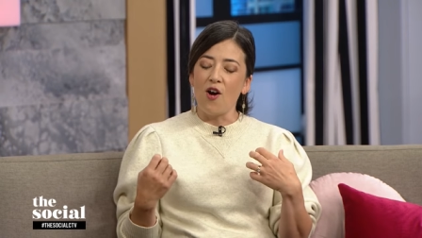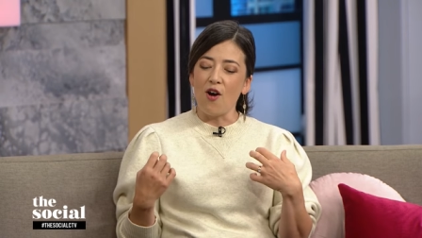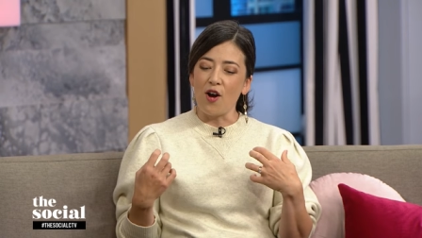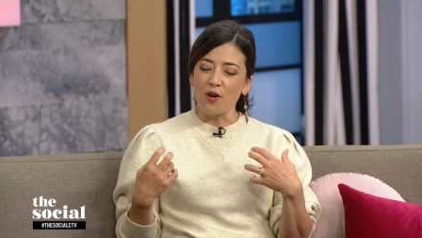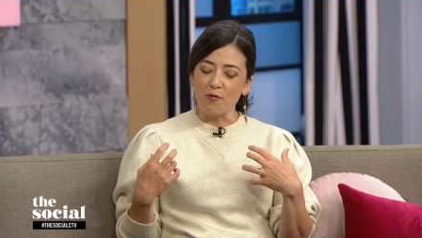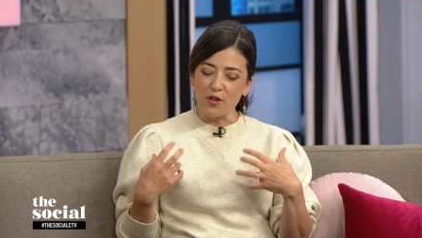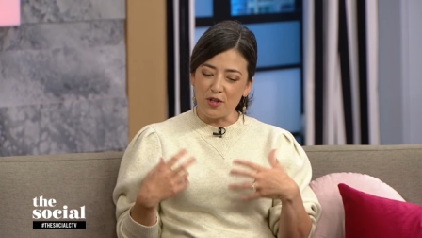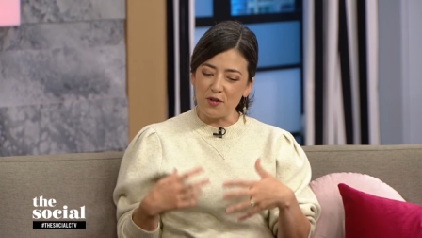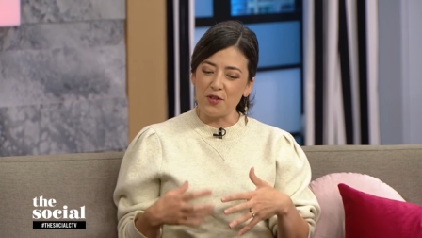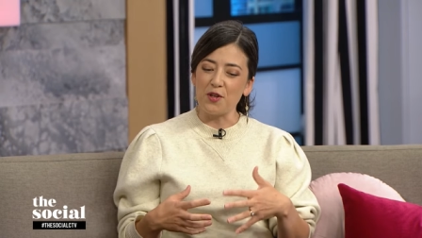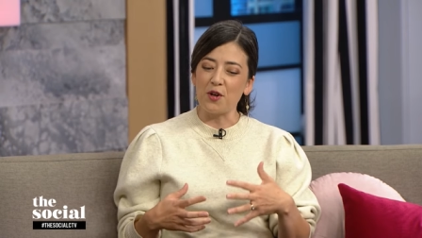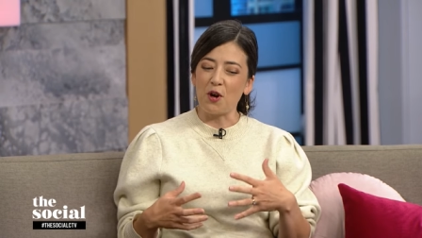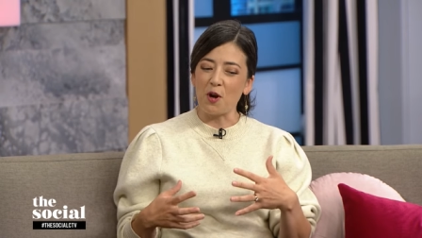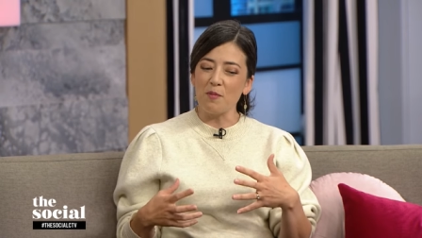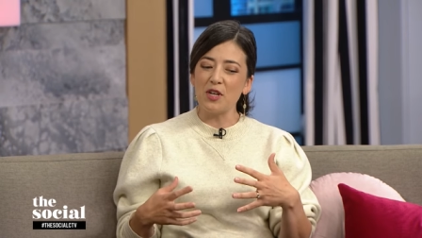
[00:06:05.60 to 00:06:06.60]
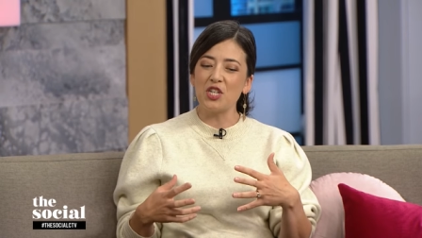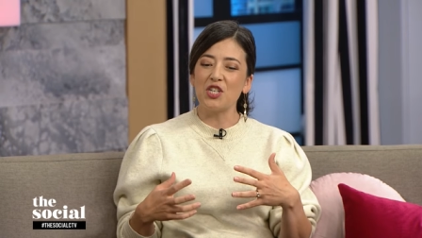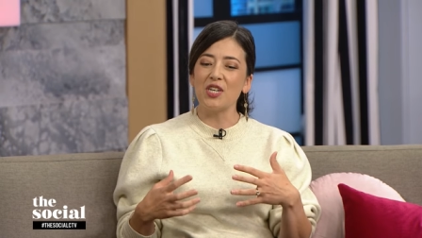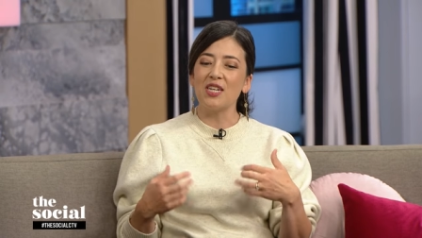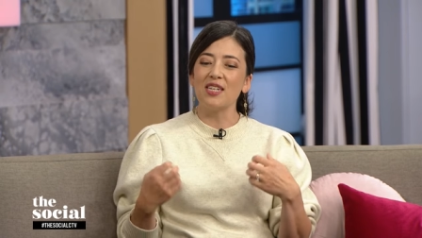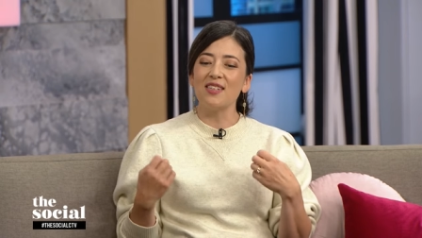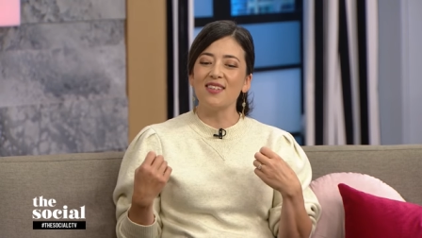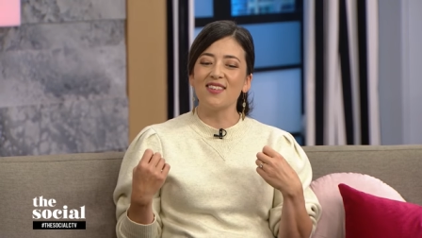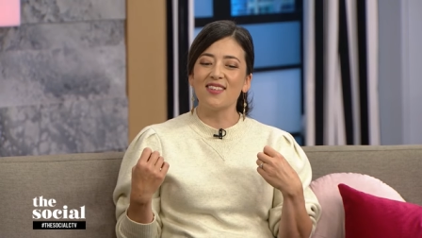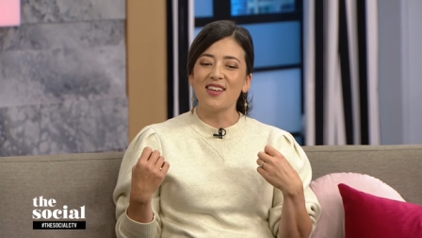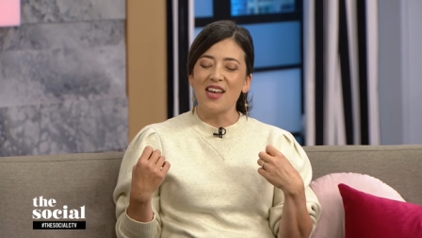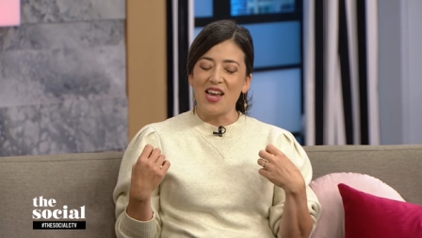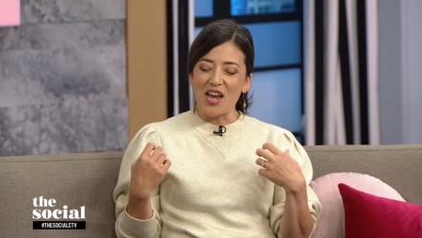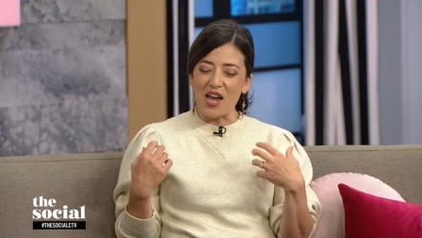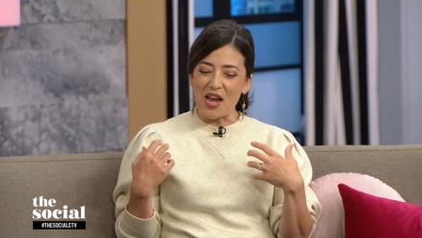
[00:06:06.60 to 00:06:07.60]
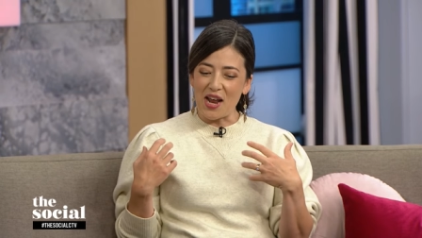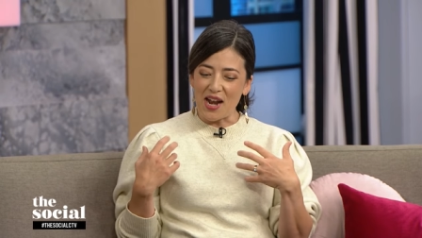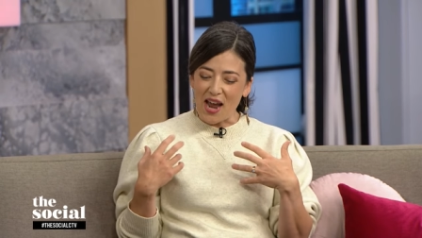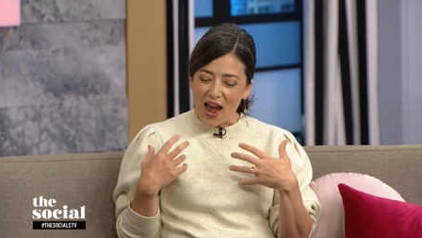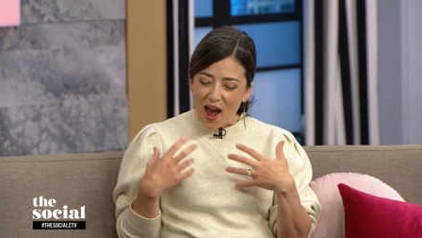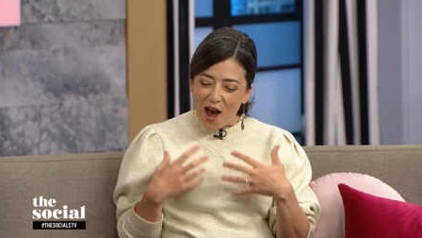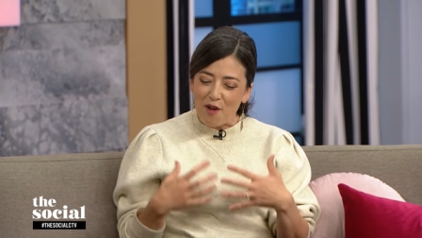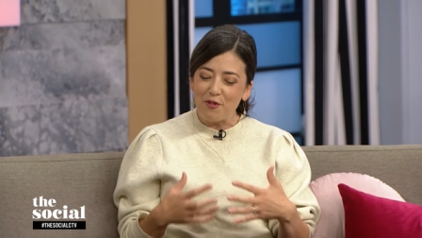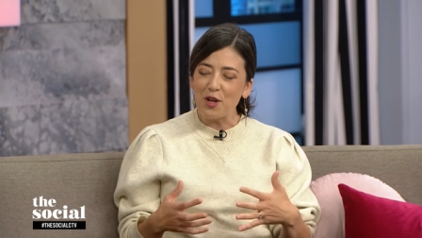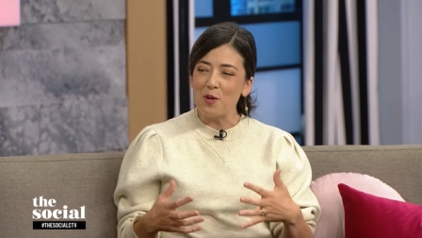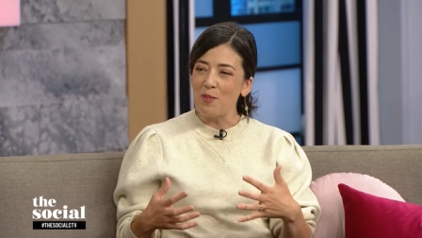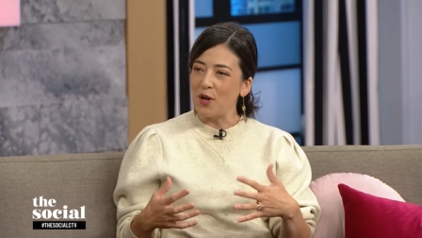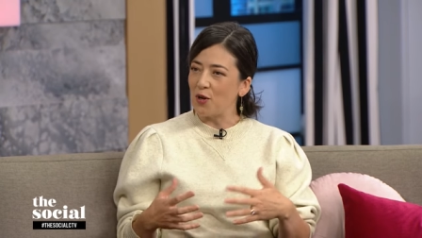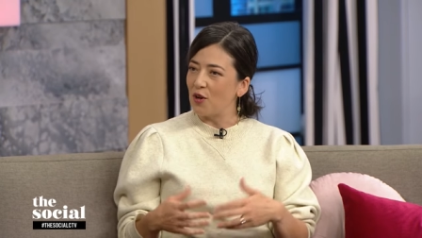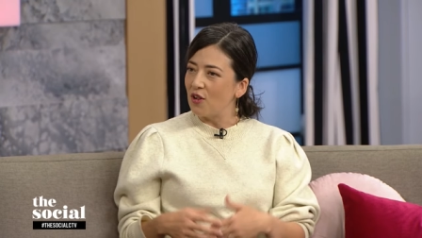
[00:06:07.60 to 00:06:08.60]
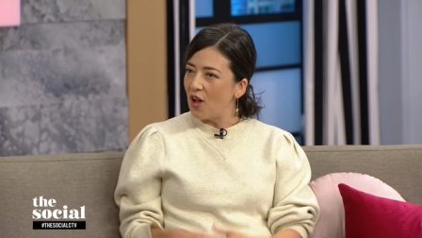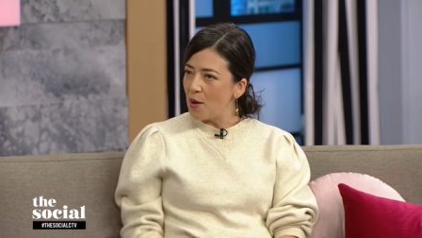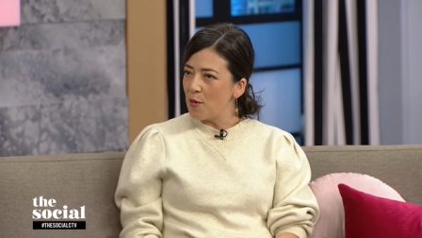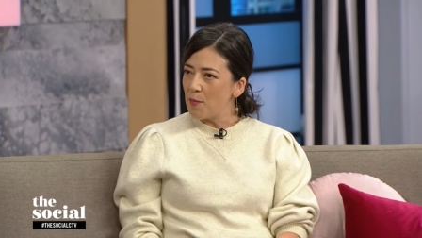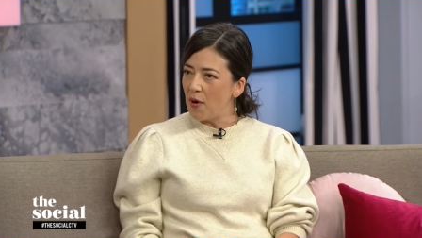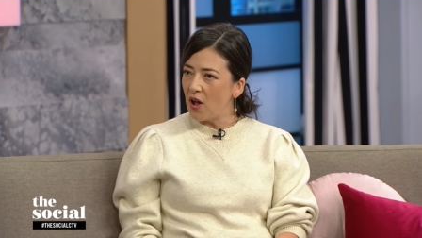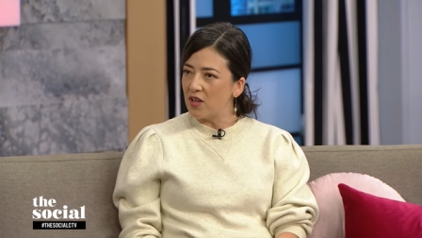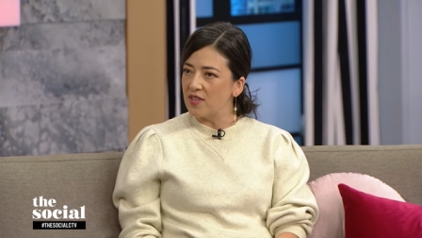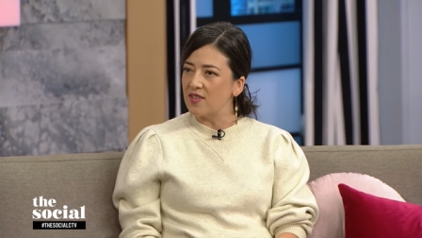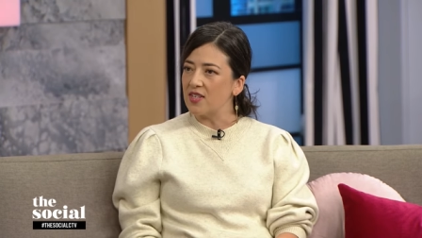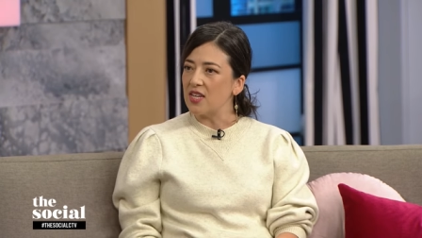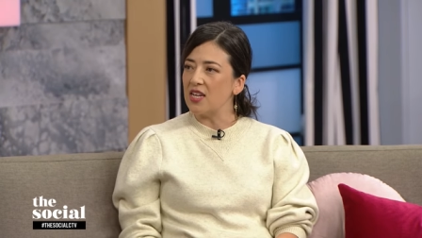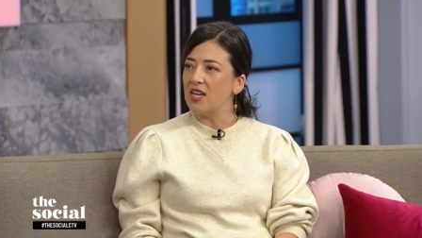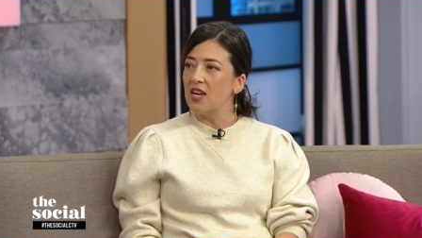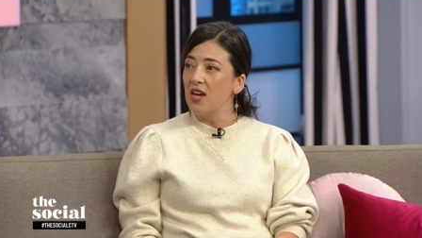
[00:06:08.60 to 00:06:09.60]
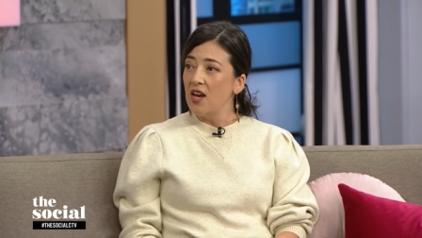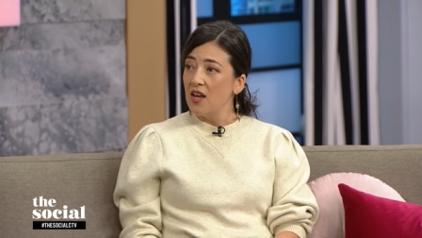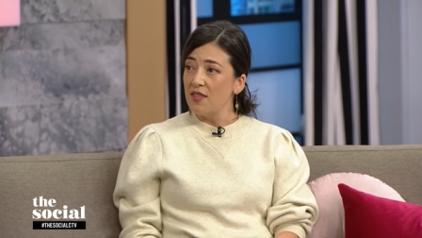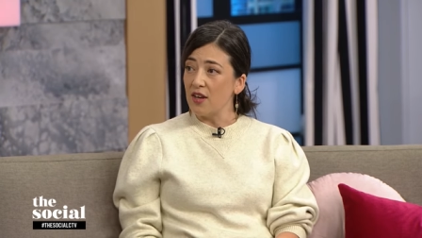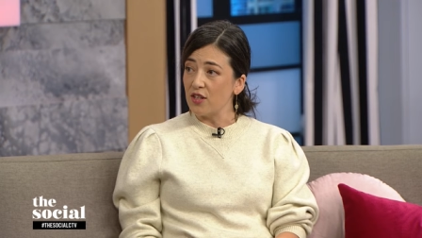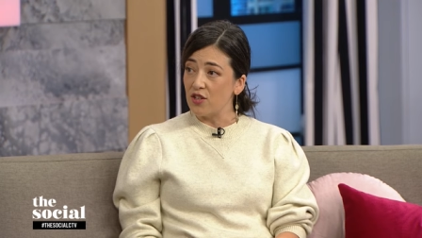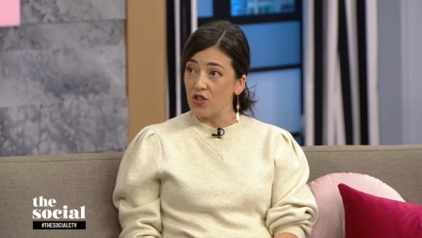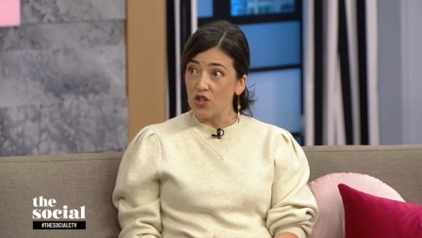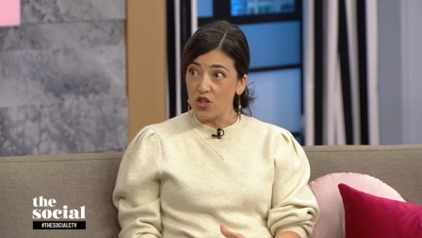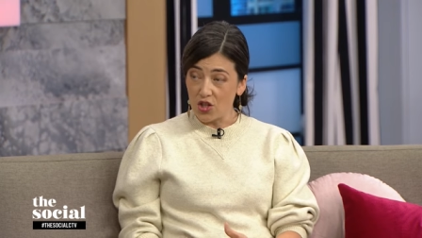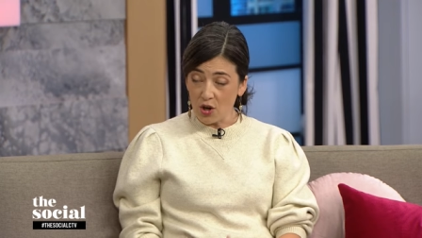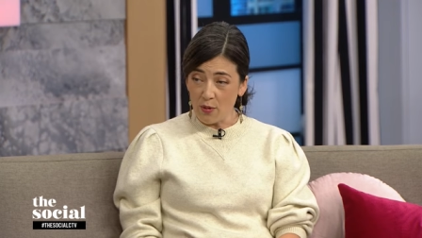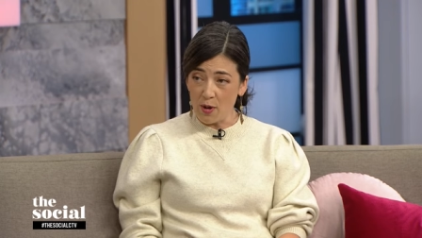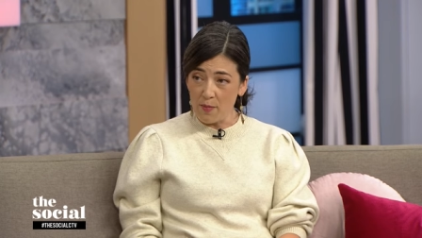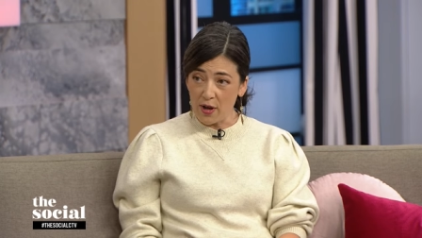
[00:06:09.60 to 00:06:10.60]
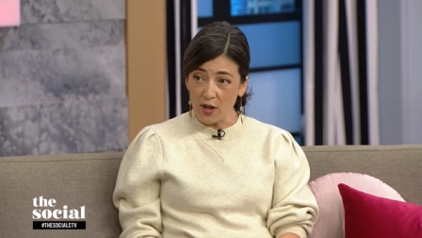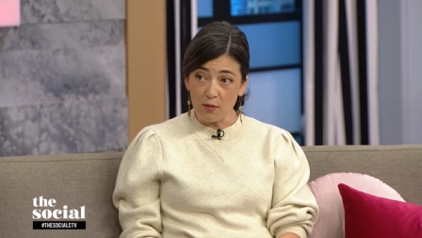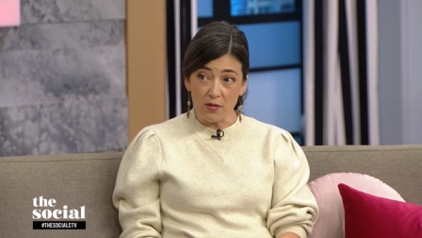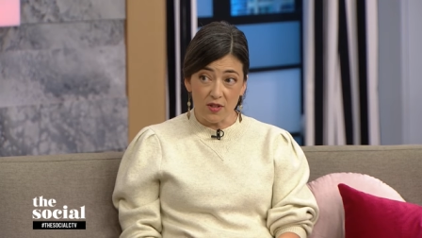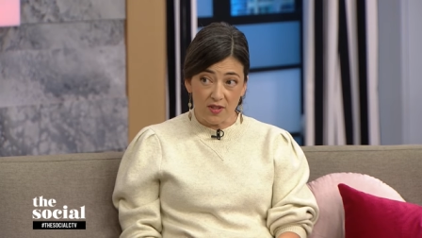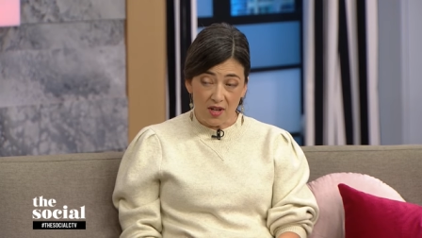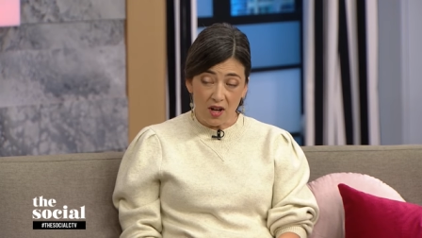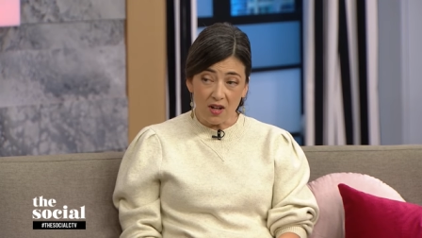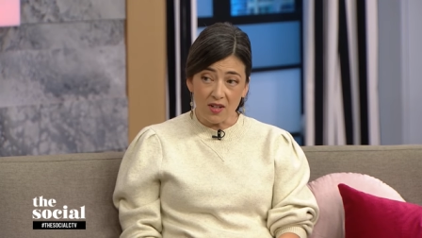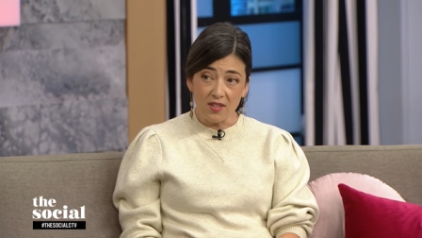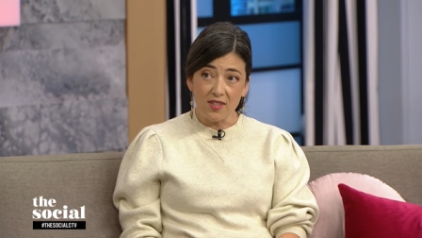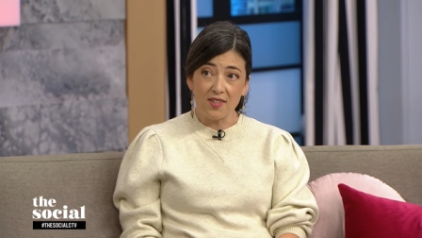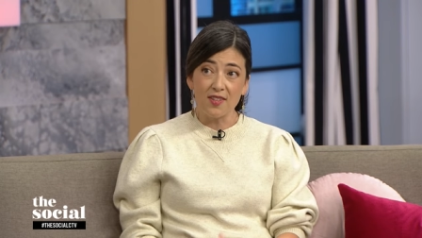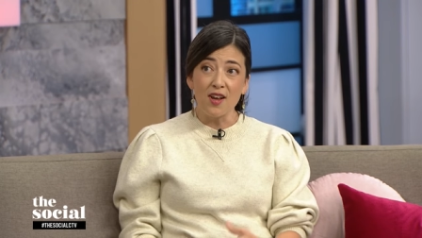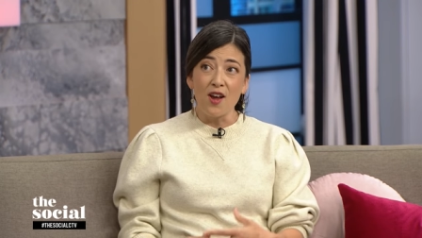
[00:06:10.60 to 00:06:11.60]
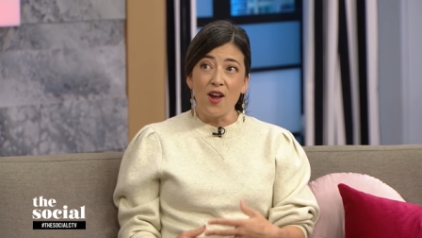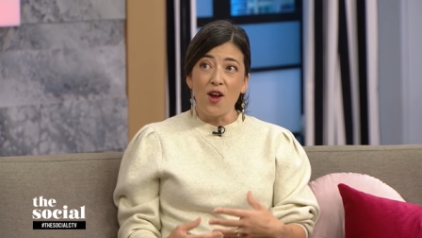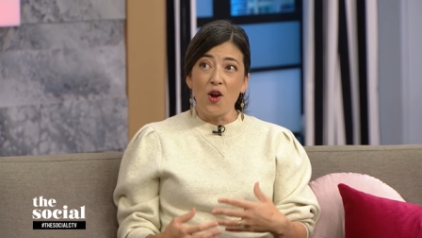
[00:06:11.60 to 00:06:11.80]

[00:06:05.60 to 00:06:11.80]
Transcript: on reducing our emissions and having better climate policy that's showing better results,